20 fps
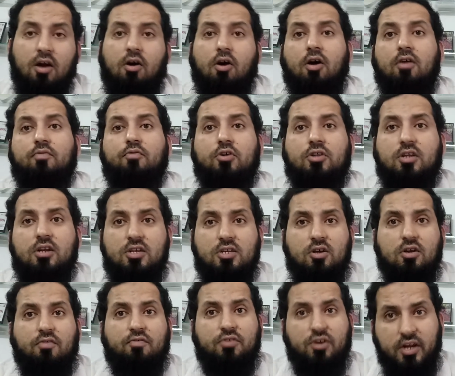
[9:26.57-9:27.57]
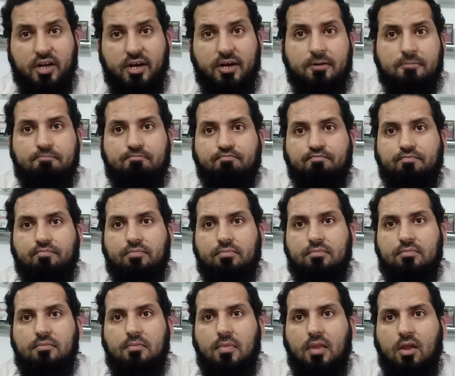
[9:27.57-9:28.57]
or for the reason of trade,
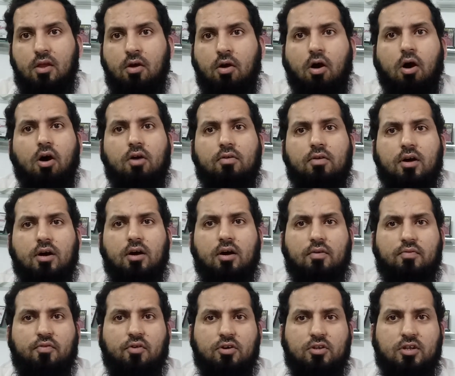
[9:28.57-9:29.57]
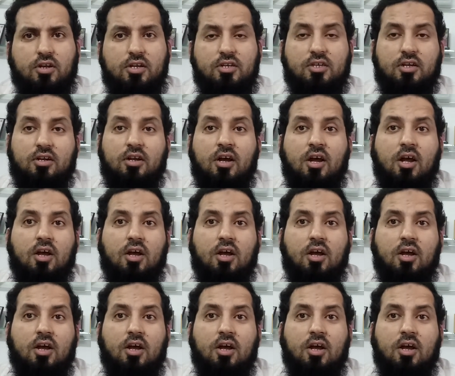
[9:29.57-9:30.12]
or for the reason